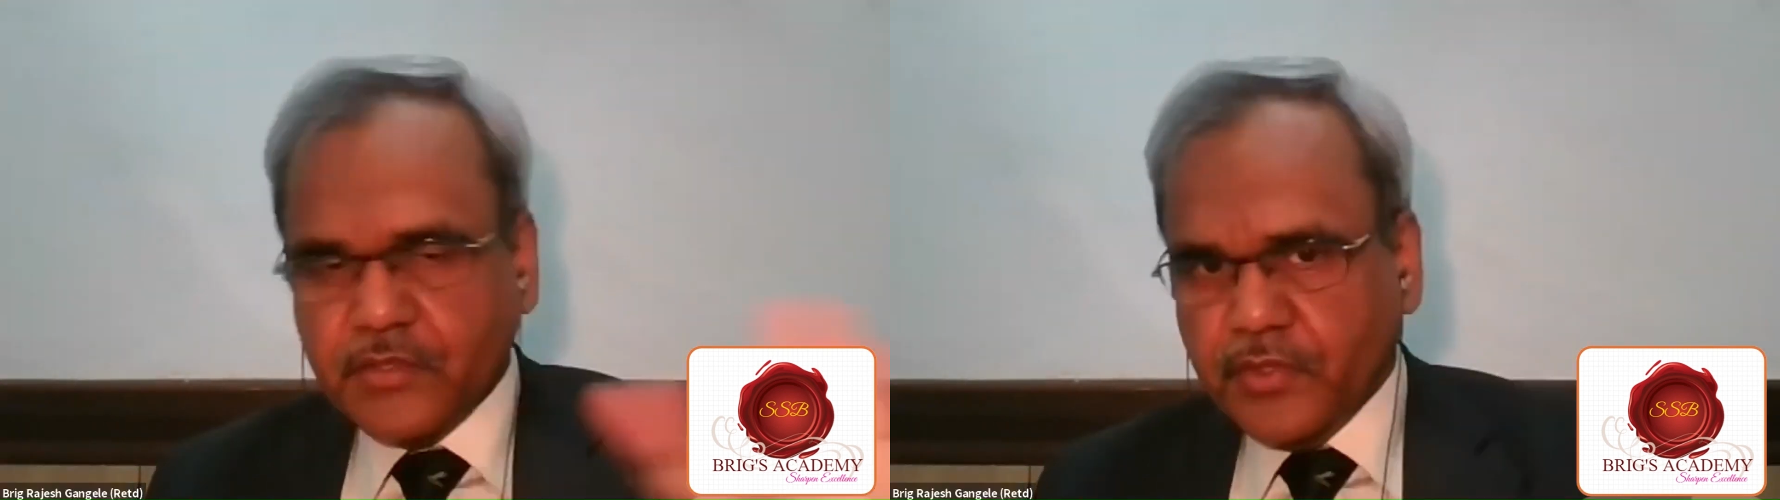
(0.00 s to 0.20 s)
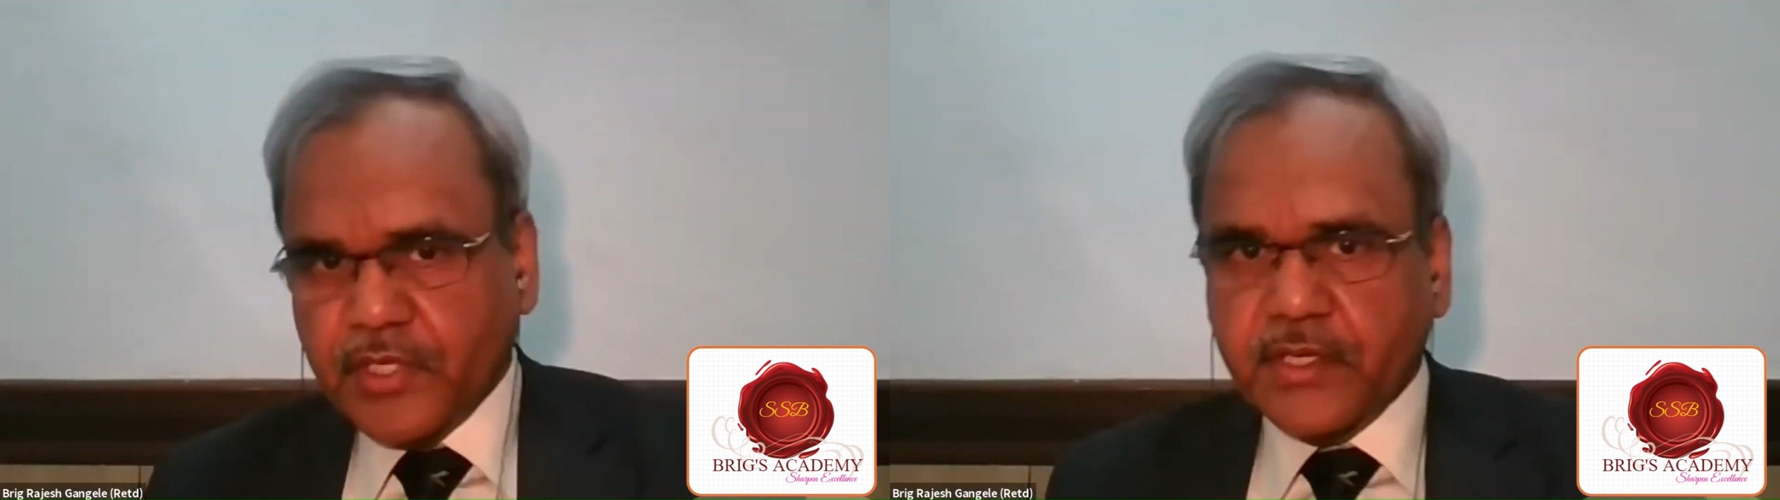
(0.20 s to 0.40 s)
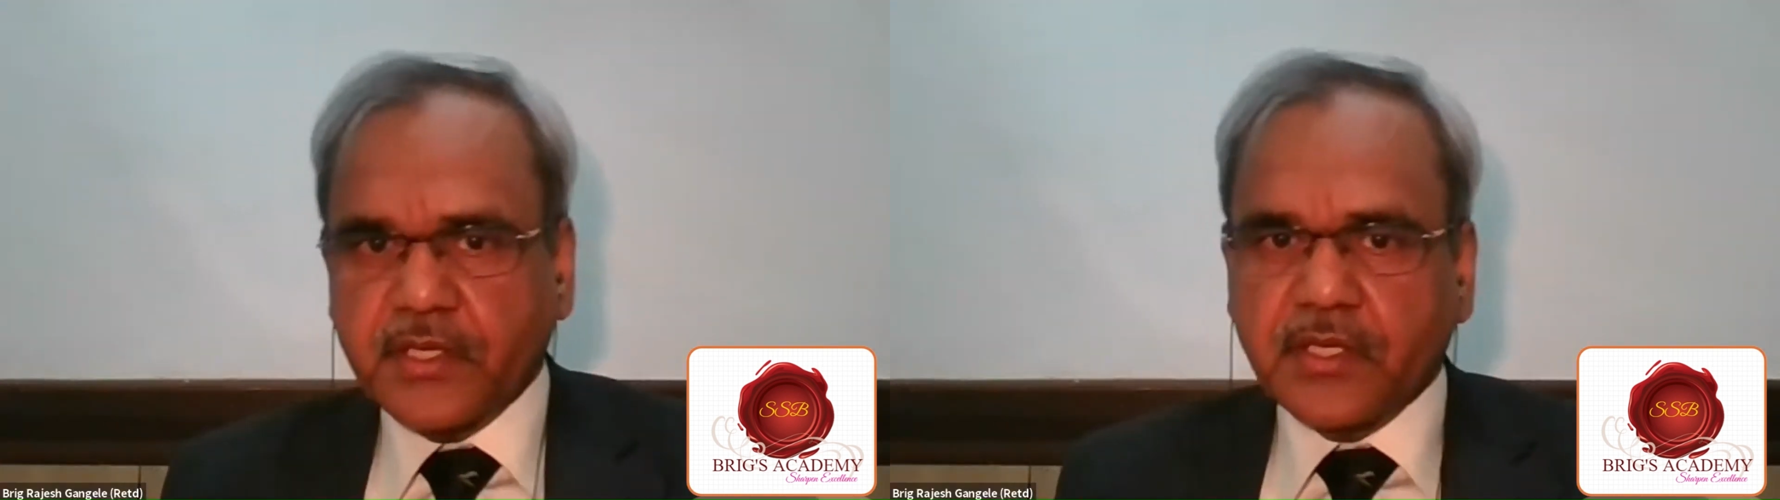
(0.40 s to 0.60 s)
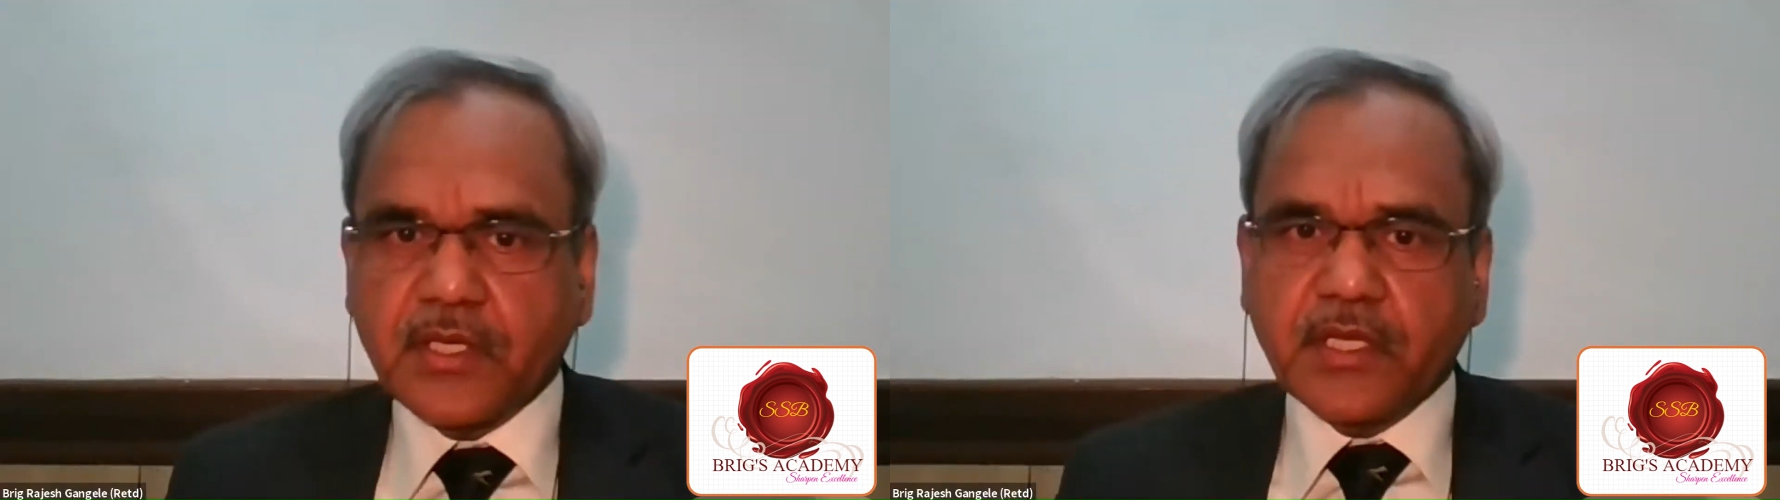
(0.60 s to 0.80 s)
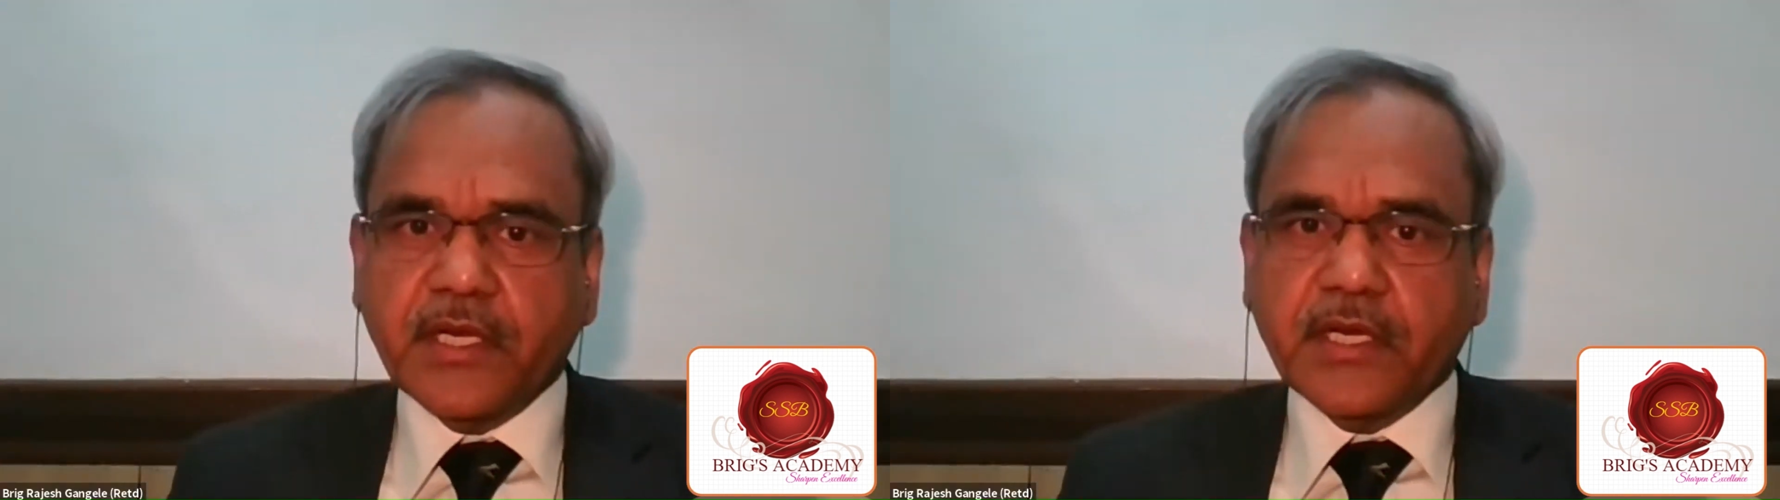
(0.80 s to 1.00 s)
okay,
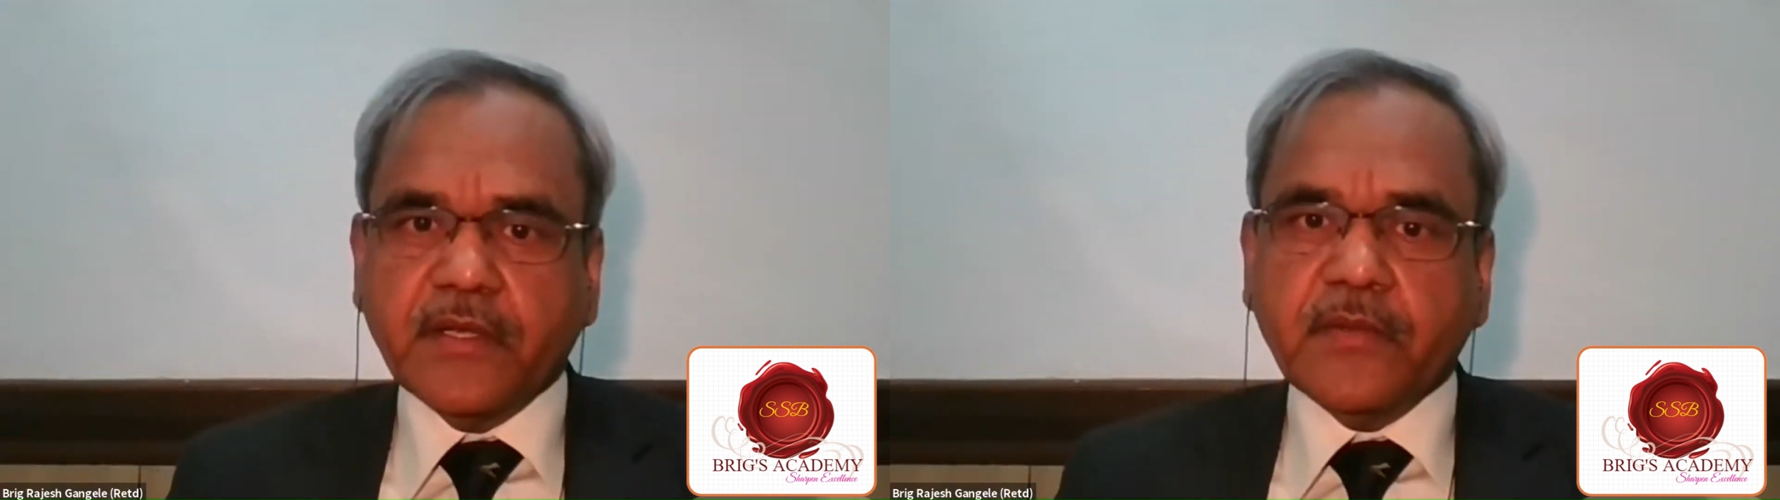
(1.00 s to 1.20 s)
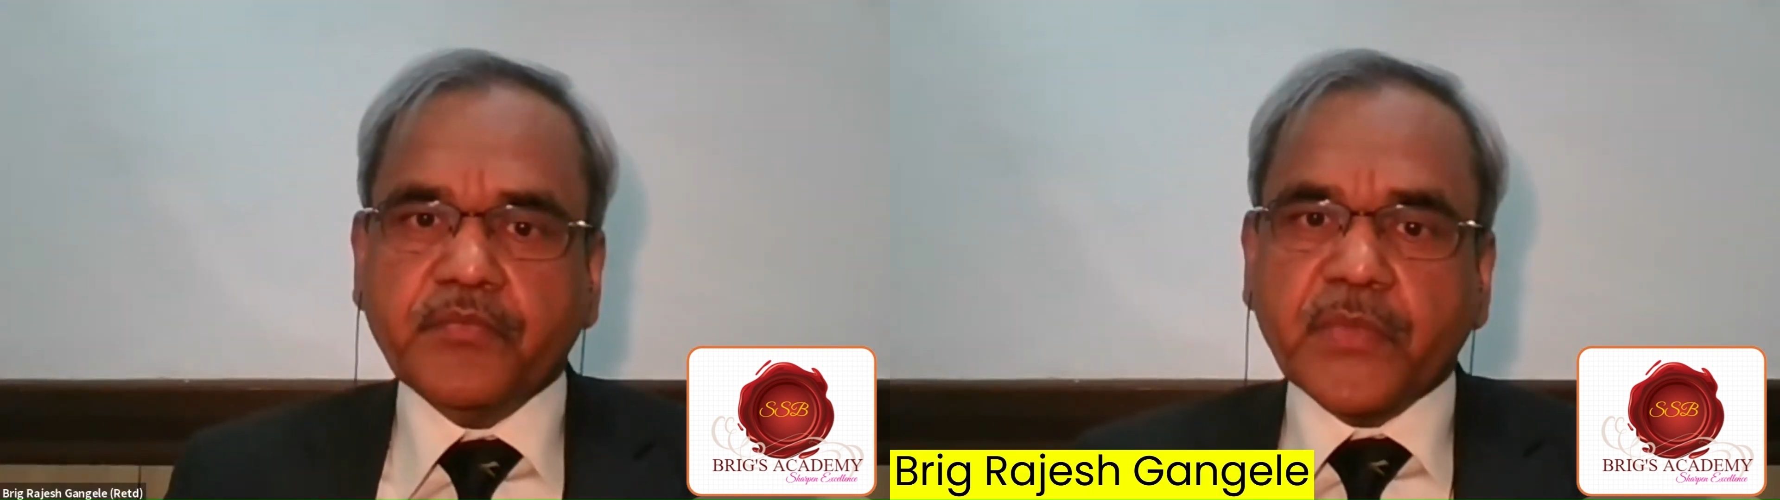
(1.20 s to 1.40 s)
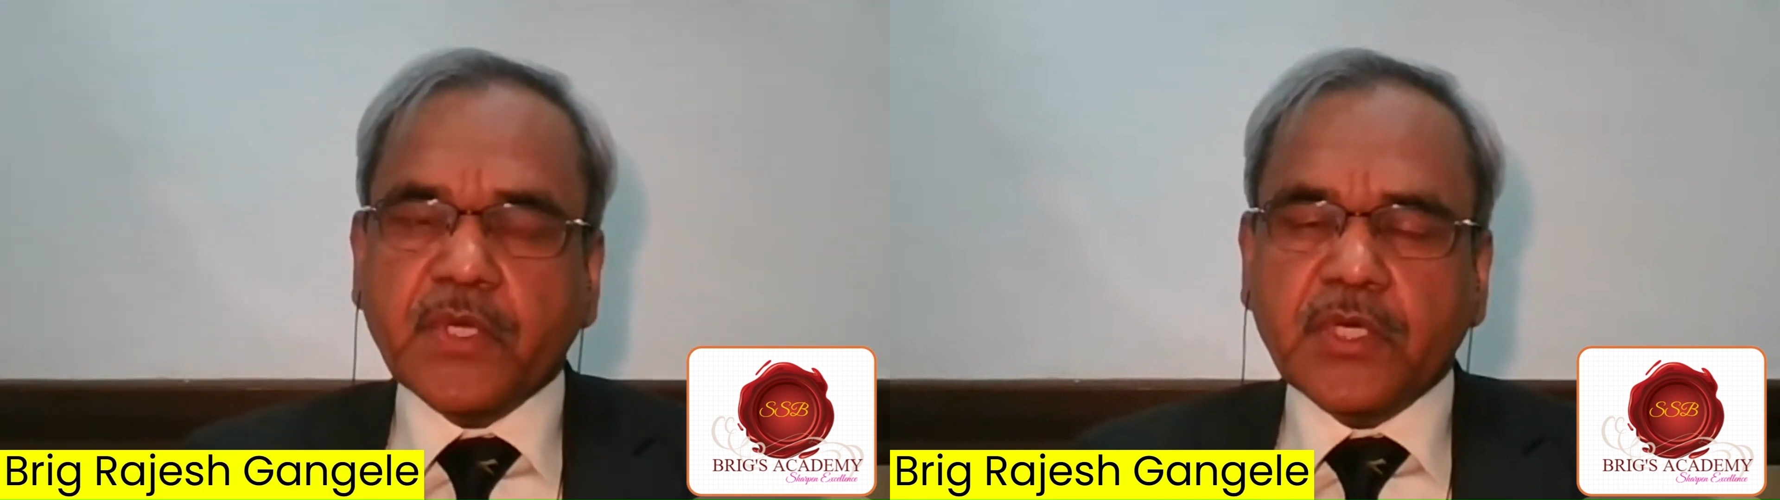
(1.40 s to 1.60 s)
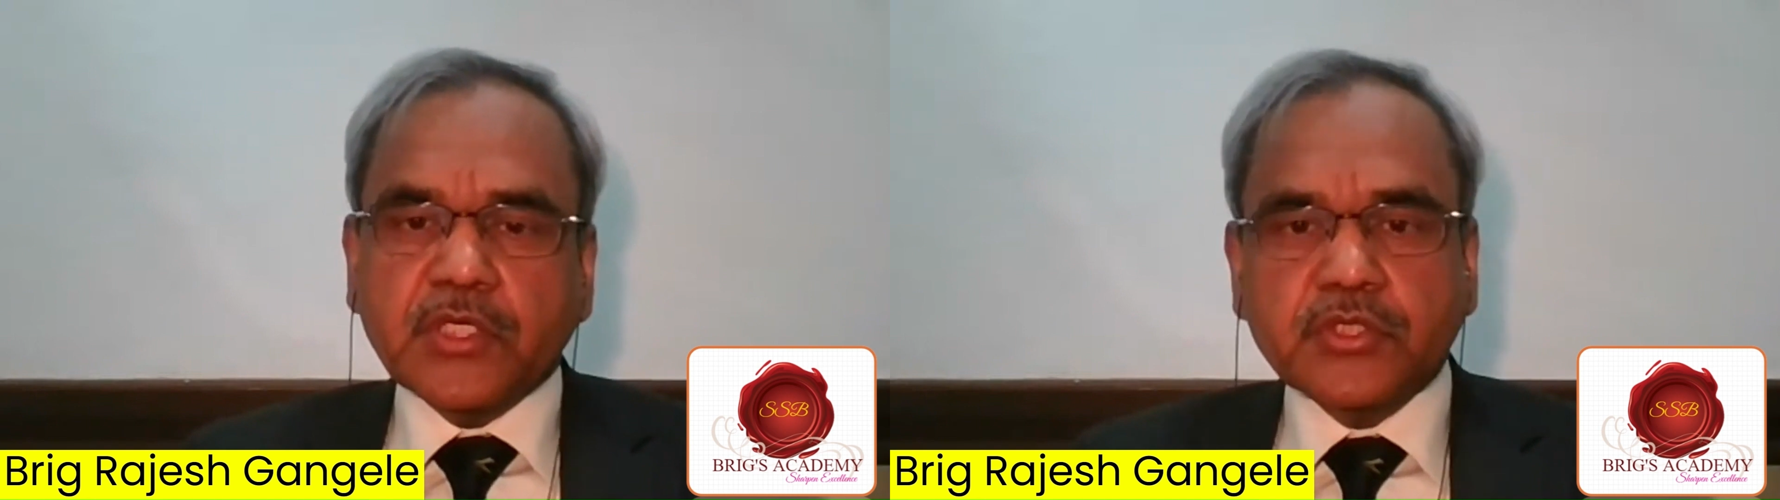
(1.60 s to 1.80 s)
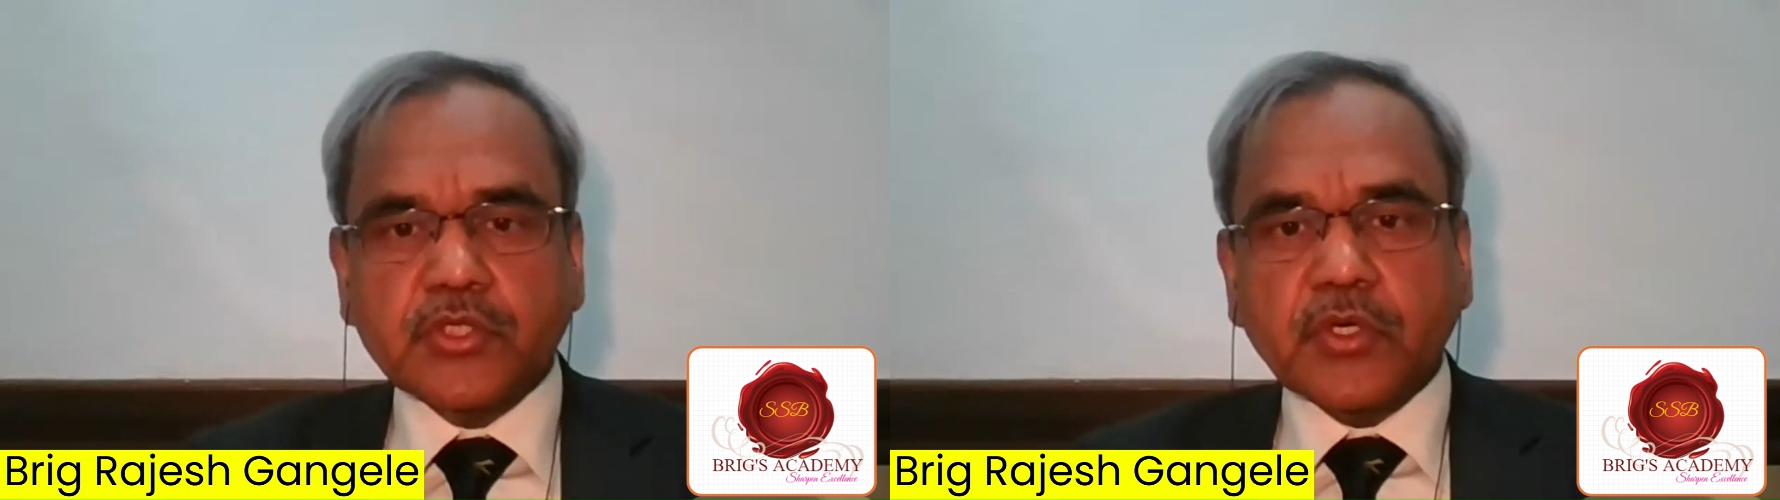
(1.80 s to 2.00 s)
right.
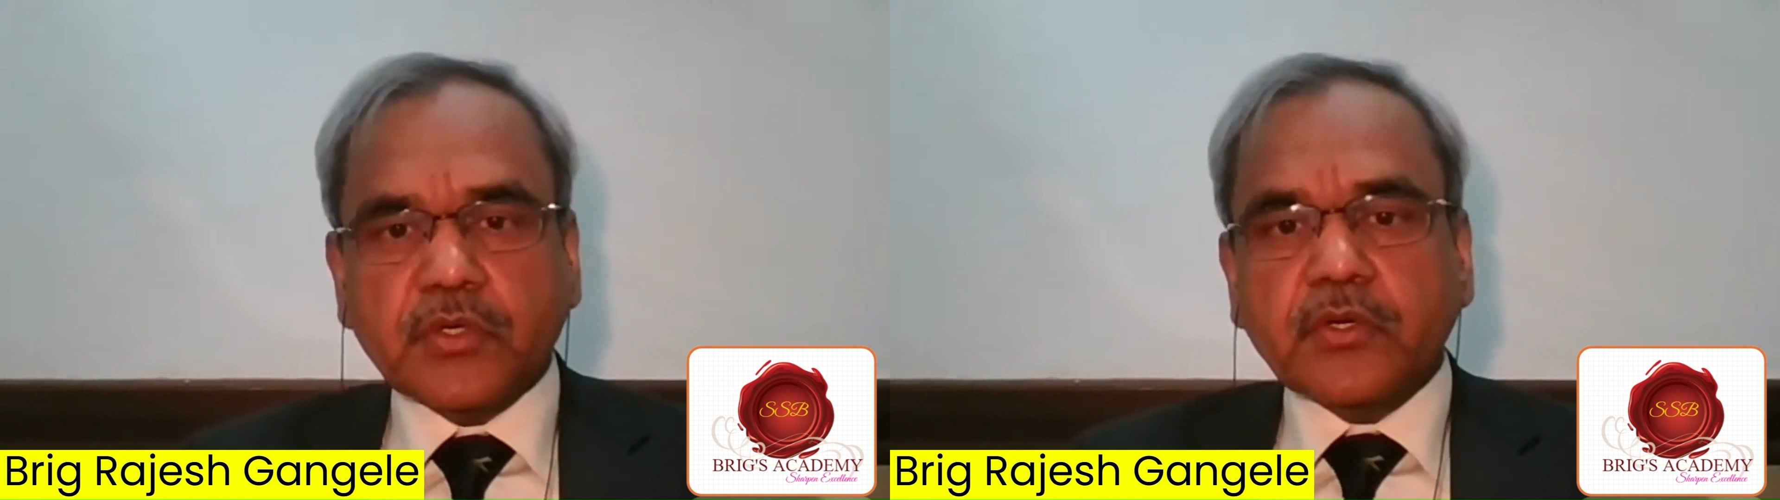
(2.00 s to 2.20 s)
So,